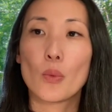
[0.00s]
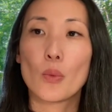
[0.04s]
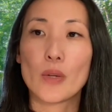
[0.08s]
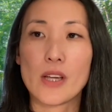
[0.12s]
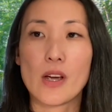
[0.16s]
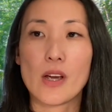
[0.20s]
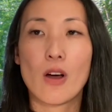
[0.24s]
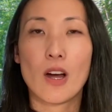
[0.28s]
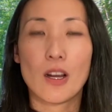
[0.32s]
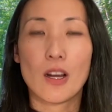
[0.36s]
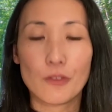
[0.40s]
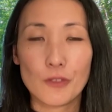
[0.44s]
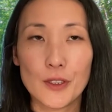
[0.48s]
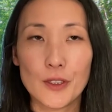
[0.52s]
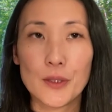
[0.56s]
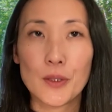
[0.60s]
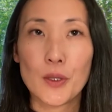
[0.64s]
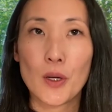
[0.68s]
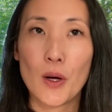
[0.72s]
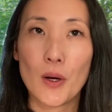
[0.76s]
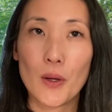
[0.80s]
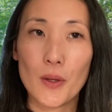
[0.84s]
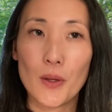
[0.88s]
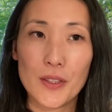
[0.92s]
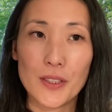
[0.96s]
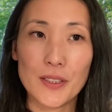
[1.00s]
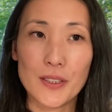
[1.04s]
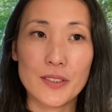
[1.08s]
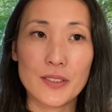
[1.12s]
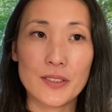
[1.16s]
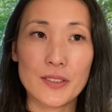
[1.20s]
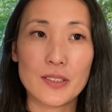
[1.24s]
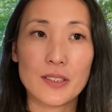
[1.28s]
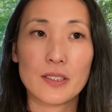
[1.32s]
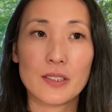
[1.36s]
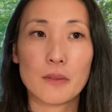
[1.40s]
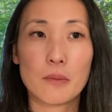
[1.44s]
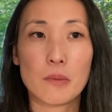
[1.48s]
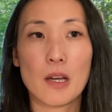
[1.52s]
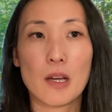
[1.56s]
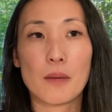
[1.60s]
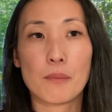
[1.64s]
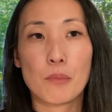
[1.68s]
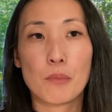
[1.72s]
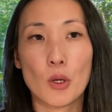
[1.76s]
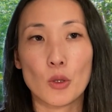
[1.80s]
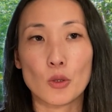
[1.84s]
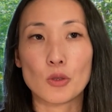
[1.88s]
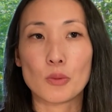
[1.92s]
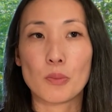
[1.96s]
We often call this
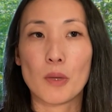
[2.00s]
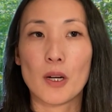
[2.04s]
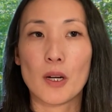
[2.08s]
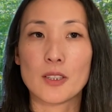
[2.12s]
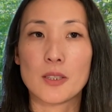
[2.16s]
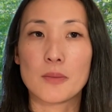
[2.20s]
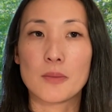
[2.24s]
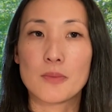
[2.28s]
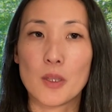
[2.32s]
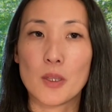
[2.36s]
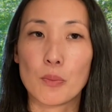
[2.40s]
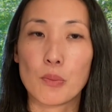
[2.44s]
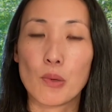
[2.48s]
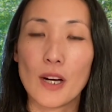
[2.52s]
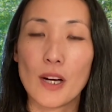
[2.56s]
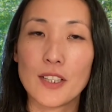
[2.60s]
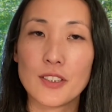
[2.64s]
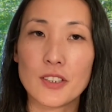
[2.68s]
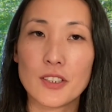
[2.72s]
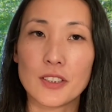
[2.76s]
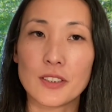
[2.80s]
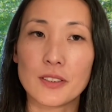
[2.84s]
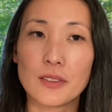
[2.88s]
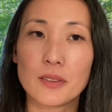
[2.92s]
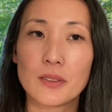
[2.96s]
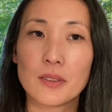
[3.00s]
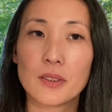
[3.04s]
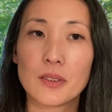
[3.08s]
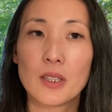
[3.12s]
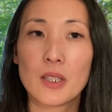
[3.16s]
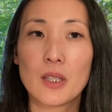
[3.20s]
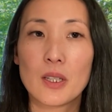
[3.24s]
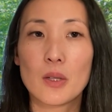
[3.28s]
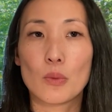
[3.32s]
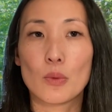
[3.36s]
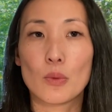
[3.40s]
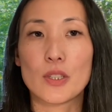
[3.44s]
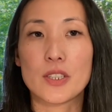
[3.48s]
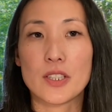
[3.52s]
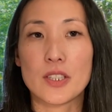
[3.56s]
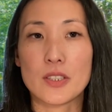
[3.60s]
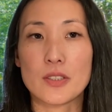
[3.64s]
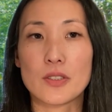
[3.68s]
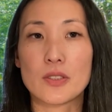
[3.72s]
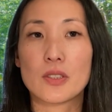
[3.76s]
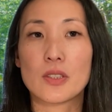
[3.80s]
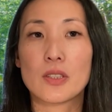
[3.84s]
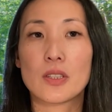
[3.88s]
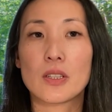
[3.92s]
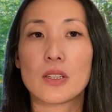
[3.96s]
postpartum depression, which
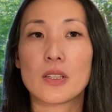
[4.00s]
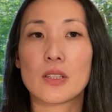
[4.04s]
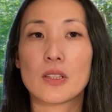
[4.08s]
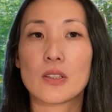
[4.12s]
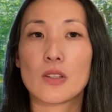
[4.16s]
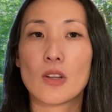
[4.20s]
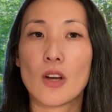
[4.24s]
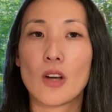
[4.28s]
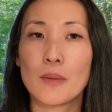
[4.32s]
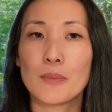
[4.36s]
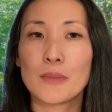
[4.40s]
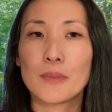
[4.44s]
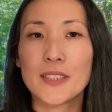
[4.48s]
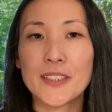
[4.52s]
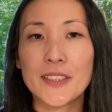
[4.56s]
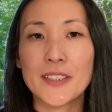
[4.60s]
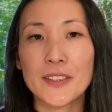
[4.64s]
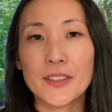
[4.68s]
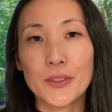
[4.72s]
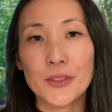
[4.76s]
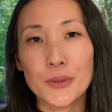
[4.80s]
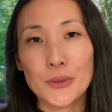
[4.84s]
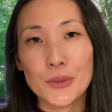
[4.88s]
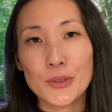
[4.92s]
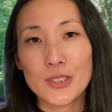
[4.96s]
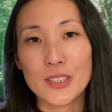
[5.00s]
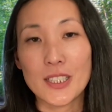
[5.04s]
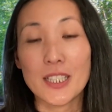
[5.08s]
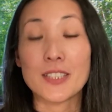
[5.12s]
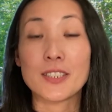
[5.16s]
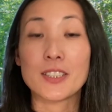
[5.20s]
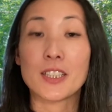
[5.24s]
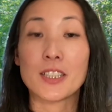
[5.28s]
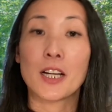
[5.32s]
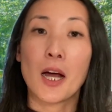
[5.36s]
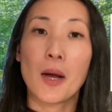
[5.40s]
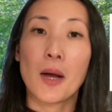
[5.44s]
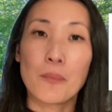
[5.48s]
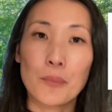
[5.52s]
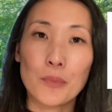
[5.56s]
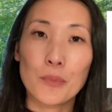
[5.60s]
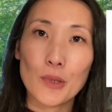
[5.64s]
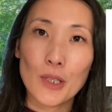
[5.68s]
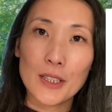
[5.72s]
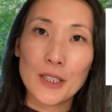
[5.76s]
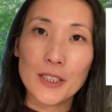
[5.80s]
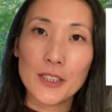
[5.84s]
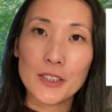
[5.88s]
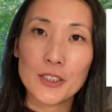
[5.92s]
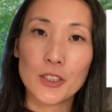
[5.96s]
is commonly used as an
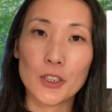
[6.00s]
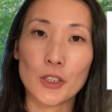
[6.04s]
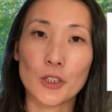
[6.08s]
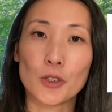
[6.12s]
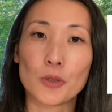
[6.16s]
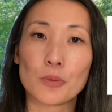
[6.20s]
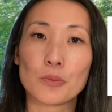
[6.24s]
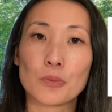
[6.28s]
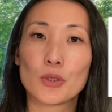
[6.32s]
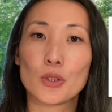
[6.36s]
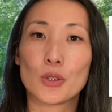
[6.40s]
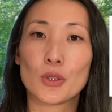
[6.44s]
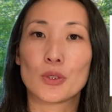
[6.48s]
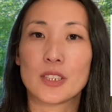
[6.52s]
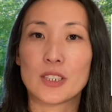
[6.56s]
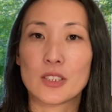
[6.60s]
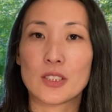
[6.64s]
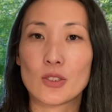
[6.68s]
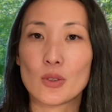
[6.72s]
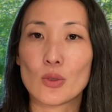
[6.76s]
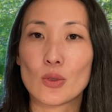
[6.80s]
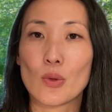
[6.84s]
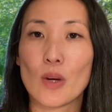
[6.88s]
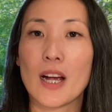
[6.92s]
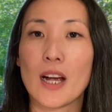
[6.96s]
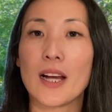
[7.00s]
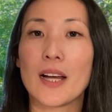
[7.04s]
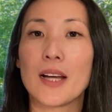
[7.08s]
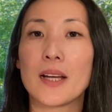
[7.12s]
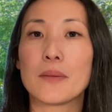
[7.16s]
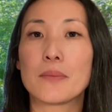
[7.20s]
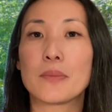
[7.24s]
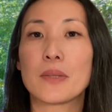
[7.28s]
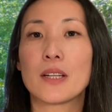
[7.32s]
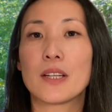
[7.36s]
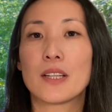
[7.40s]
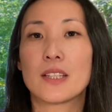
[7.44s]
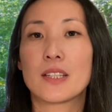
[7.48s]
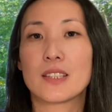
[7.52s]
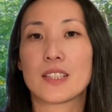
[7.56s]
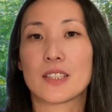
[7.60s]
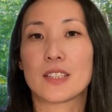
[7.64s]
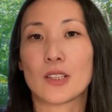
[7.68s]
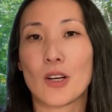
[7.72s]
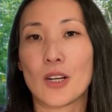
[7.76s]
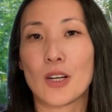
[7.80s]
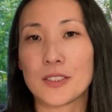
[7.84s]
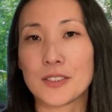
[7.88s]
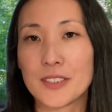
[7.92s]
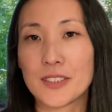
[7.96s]
umbrella term to describe the
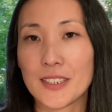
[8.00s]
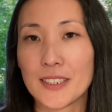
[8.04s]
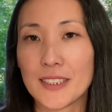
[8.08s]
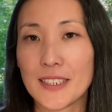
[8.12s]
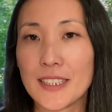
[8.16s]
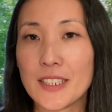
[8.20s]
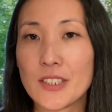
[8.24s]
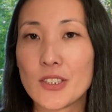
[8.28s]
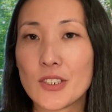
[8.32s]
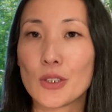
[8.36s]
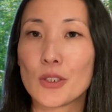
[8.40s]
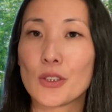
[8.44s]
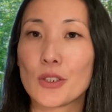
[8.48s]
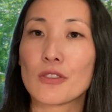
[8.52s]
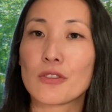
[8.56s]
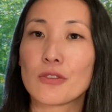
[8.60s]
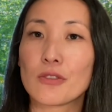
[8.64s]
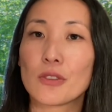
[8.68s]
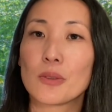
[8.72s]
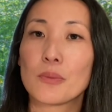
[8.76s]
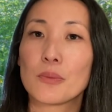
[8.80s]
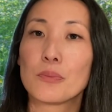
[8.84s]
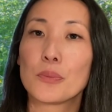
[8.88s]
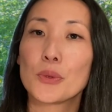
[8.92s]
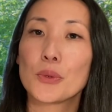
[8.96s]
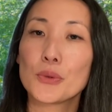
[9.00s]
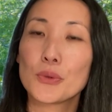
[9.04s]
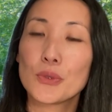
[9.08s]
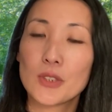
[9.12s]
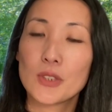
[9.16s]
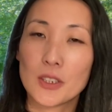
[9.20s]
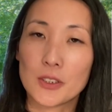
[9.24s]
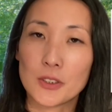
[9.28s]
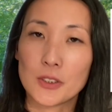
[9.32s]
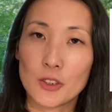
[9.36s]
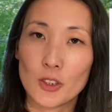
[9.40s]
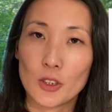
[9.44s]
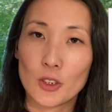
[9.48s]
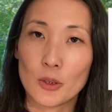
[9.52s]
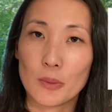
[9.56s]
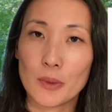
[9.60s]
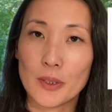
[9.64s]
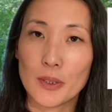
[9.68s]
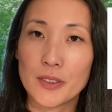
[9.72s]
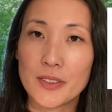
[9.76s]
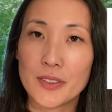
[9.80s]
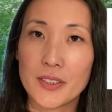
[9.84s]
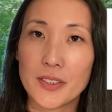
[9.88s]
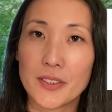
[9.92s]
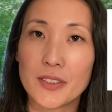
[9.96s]
constellation of mood
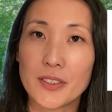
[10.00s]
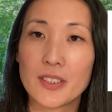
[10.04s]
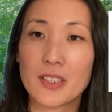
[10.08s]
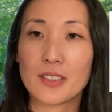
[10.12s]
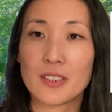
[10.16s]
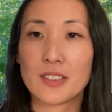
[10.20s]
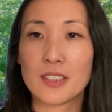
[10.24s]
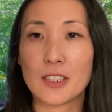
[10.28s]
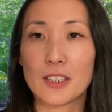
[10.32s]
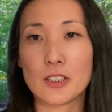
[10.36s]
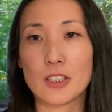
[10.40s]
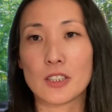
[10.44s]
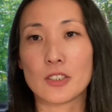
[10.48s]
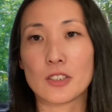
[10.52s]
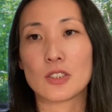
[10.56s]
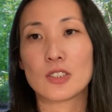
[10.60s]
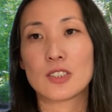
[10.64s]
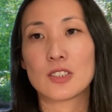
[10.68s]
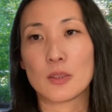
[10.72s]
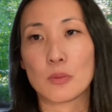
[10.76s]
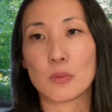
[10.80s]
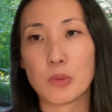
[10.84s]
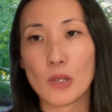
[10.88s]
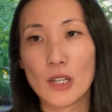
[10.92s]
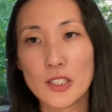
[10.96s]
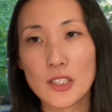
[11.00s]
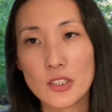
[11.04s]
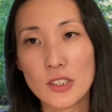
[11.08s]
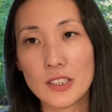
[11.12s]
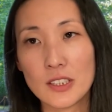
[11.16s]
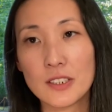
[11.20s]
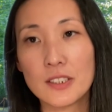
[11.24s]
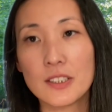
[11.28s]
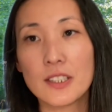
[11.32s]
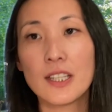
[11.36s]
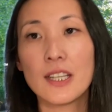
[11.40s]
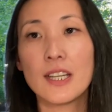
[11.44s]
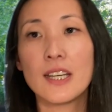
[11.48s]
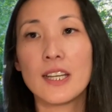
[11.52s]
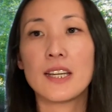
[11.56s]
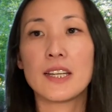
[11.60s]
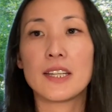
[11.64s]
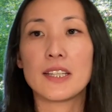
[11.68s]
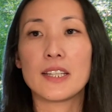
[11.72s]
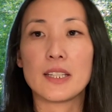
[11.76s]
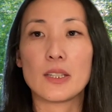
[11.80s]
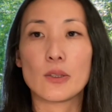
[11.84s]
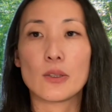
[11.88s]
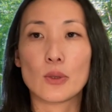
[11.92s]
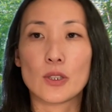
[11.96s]
disturbances such as depression,
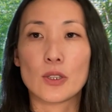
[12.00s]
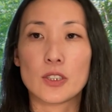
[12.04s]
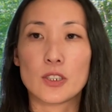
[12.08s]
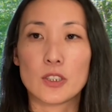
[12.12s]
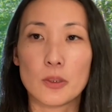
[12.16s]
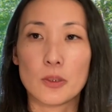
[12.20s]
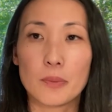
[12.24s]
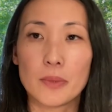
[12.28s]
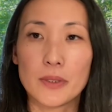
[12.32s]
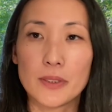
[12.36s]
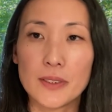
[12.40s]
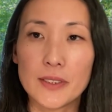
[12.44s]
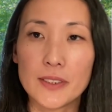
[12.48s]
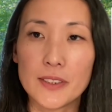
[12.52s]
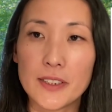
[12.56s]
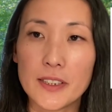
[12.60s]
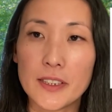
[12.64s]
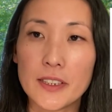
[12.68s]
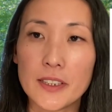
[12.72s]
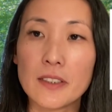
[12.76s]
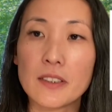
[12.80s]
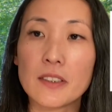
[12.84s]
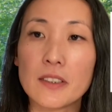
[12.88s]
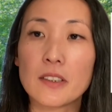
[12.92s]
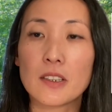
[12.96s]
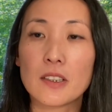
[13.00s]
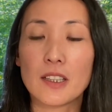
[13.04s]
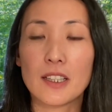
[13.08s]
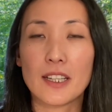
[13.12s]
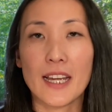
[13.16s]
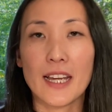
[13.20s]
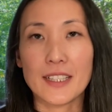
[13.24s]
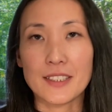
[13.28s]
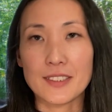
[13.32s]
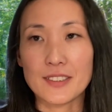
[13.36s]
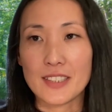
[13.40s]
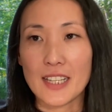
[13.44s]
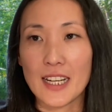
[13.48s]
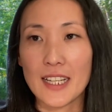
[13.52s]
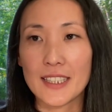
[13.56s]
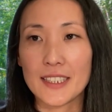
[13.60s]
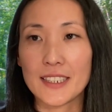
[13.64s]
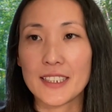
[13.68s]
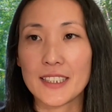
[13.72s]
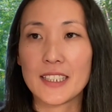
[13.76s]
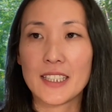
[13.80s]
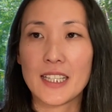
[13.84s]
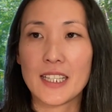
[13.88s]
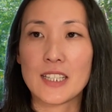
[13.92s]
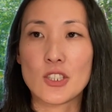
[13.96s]
irritability,
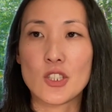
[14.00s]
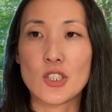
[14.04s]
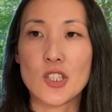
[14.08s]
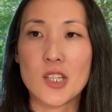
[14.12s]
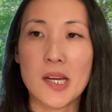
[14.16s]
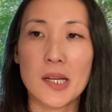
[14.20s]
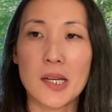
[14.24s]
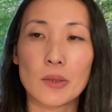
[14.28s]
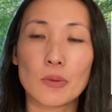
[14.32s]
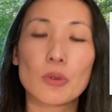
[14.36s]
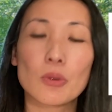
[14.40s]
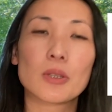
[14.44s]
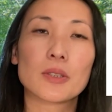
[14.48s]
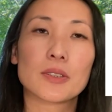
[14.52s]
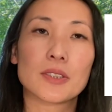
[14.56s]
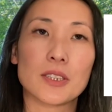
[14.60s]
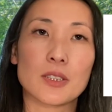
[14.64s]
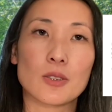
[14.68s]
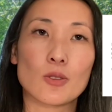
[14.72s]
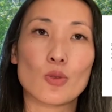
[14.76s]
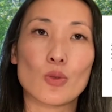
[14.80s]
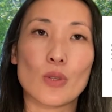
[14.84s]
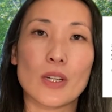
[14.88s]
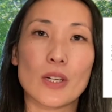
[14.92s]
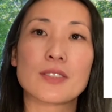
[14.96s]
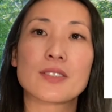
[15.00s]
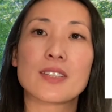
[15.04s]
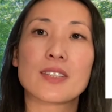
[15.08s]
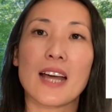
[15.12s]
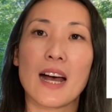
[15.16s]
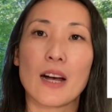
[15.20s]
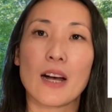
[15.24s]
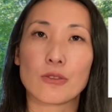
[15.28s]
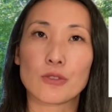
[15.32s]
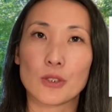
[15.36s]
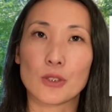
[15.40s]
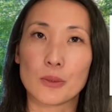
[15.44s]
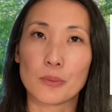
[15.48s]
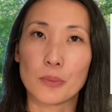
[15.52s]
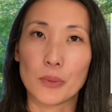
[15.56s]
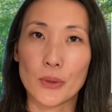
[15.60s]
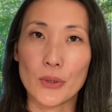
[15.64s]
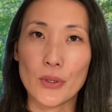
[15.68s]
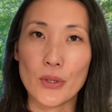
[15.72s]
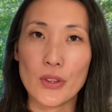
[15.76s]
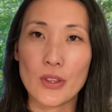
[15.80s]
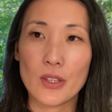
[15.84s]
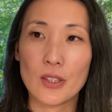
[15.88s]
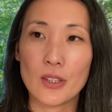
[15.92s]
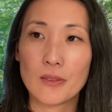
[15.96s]
anxiety, and general distress after
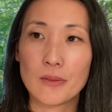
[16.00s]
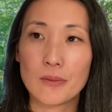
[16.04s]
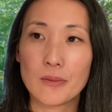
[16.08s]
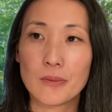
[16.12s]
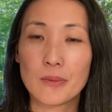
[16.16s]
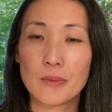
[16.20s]
birth.